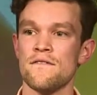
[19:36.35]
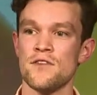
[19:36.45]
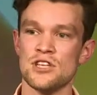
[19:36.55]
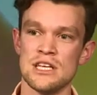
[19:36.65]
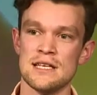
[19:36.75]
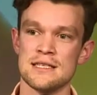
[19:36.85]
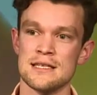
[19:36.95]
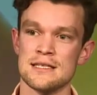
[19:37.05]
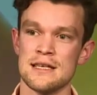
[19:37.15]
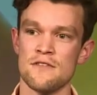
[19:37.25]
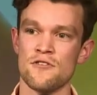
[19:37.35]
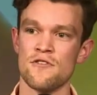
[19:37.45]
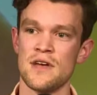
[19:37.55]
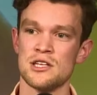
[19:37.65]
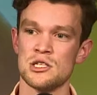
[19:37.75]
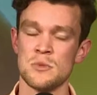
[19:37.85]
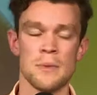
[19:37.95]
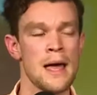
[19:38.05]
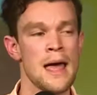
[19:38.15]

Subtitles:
for Jesus and for evangelism.